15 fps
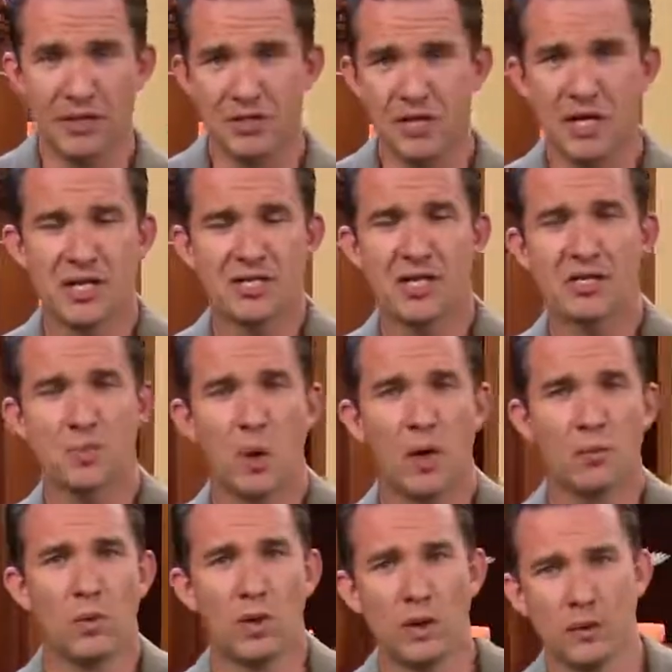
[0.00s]
Genesis
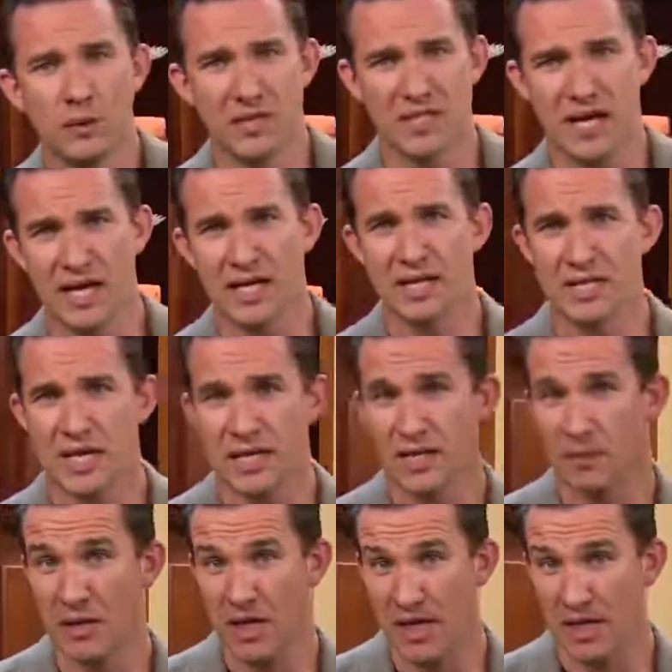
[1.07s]
1 1 says, In
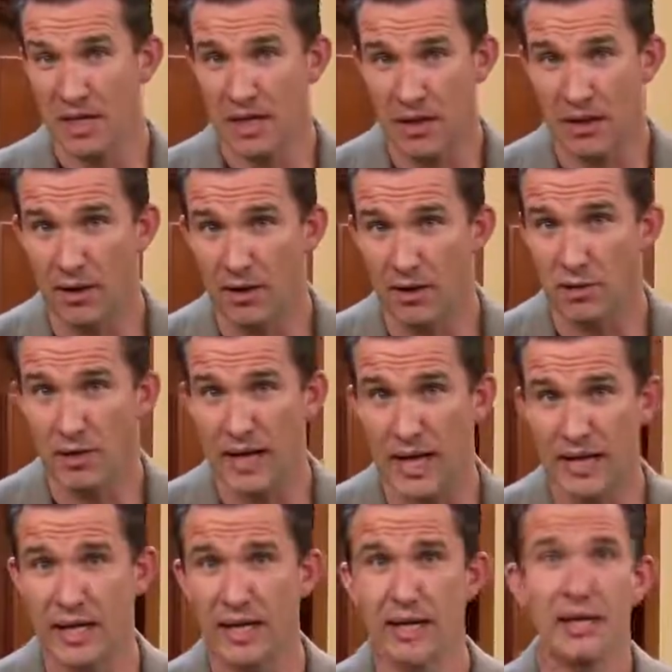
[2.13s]
the beginning, God
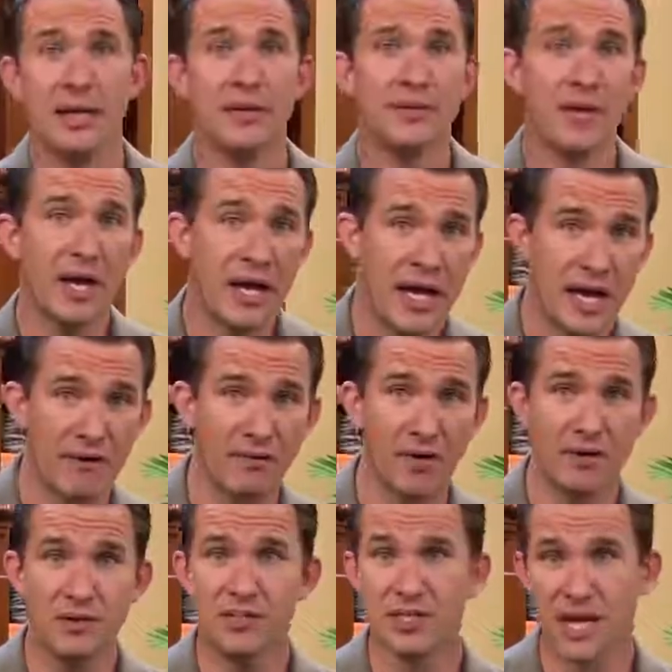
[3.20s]
created the
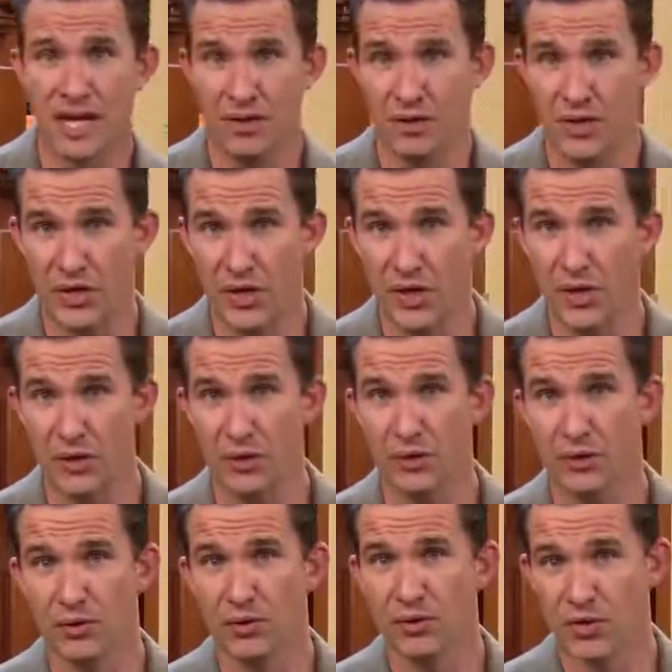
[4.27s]
heavens and the earth.